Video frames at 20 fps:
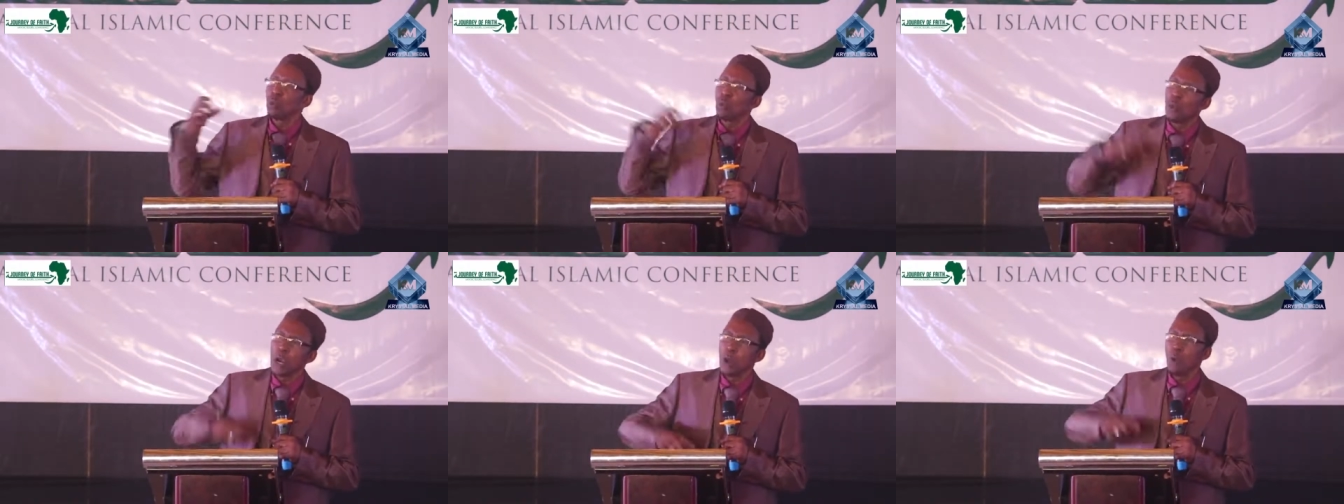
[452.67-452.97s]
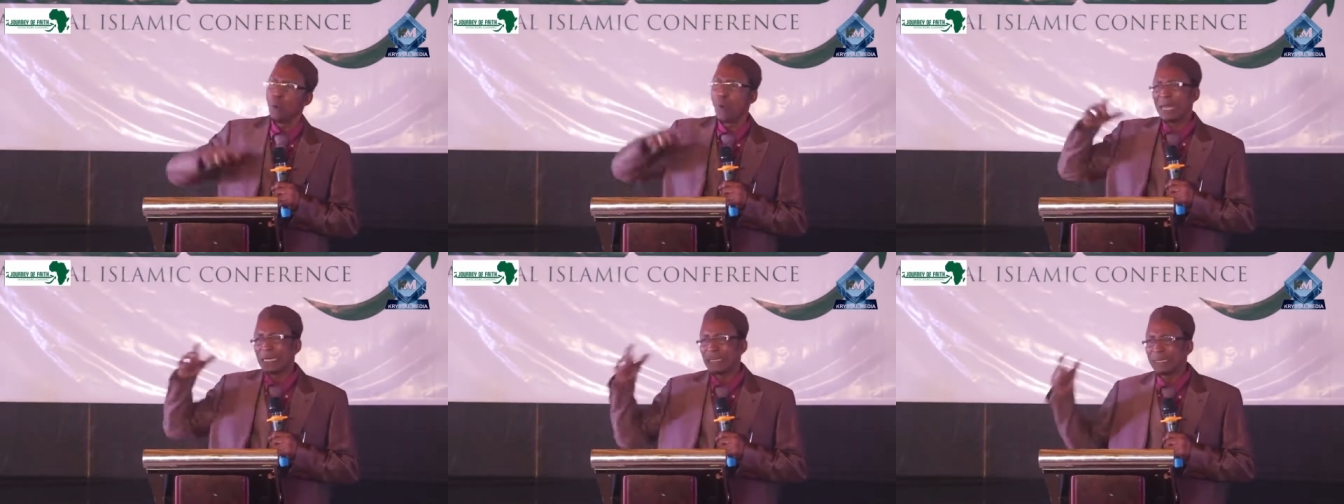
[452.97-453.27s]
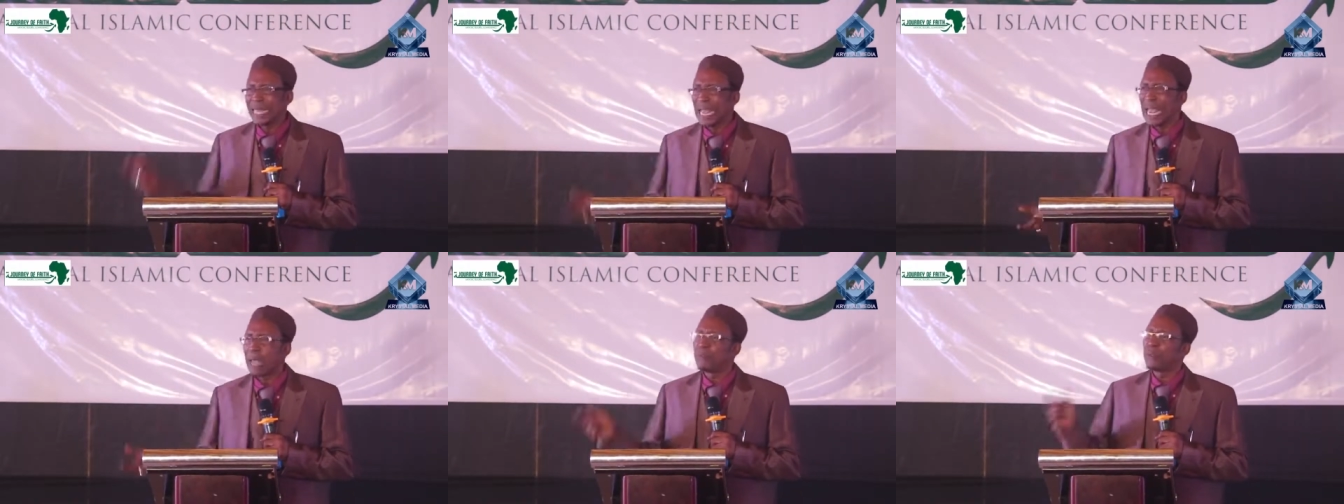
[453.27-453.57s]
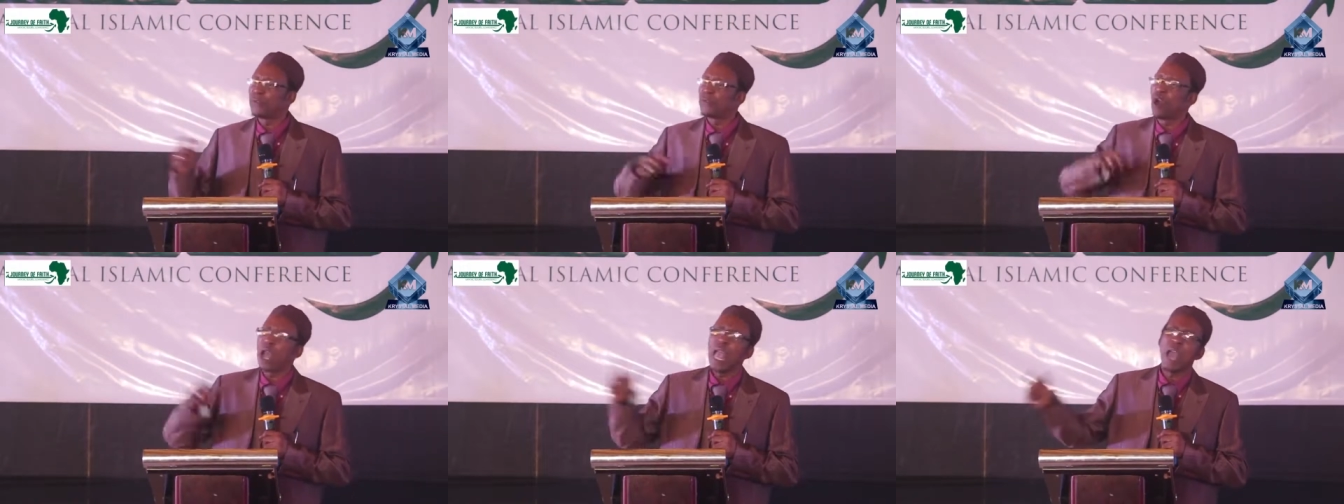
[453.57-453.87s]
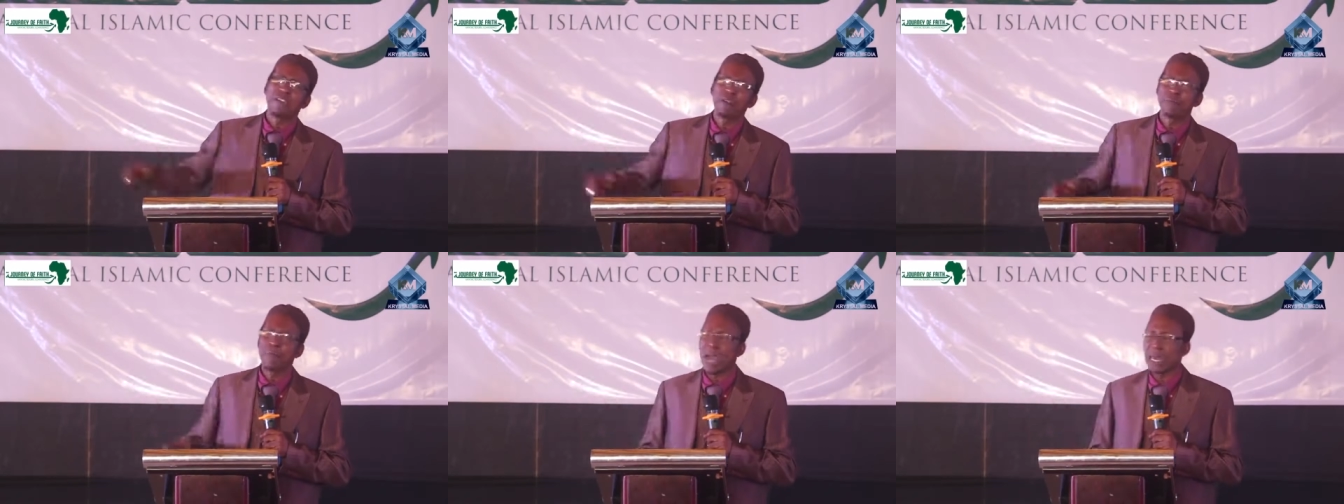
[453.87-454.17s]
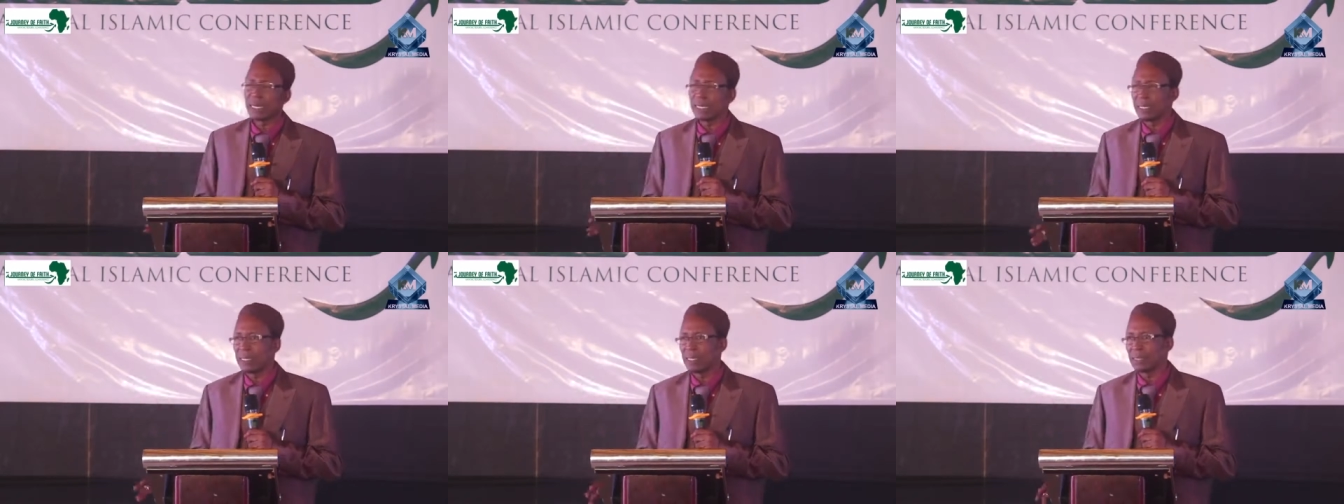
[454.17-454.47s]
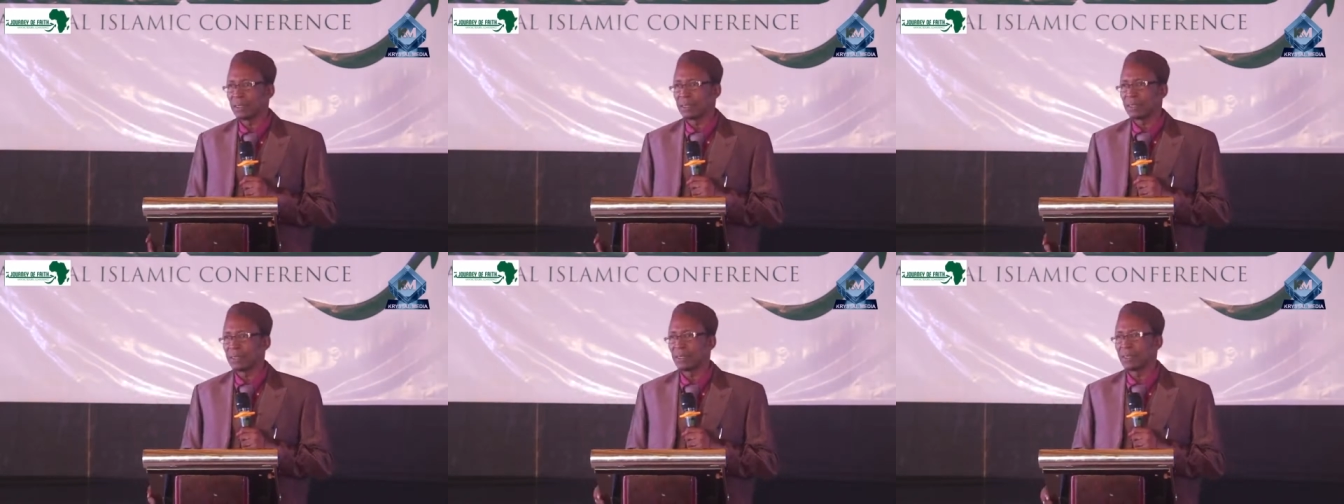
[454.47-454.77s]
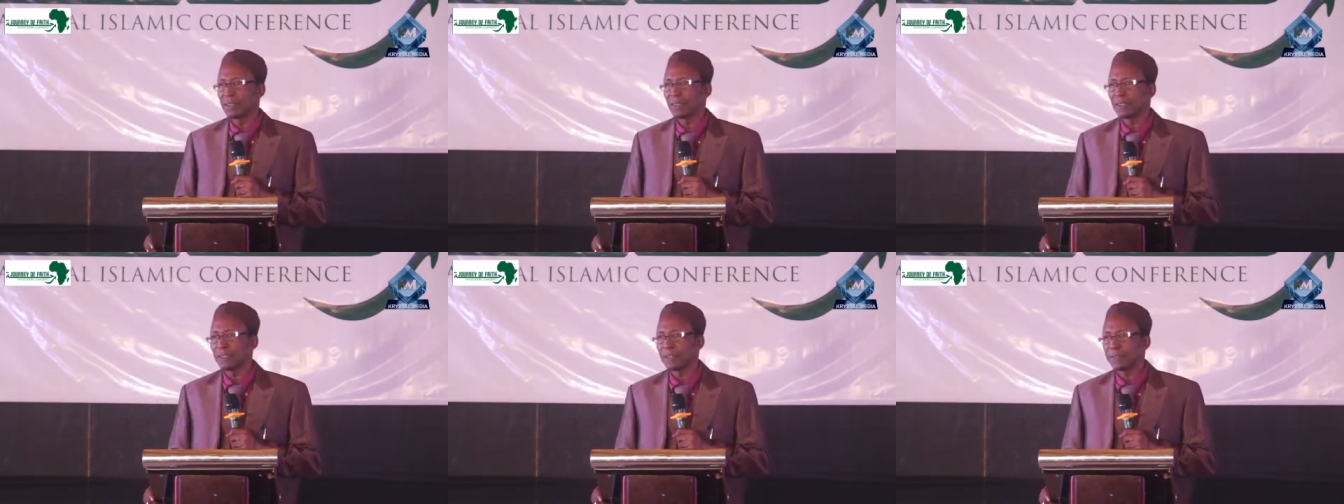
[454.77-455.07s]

We were there before everybody else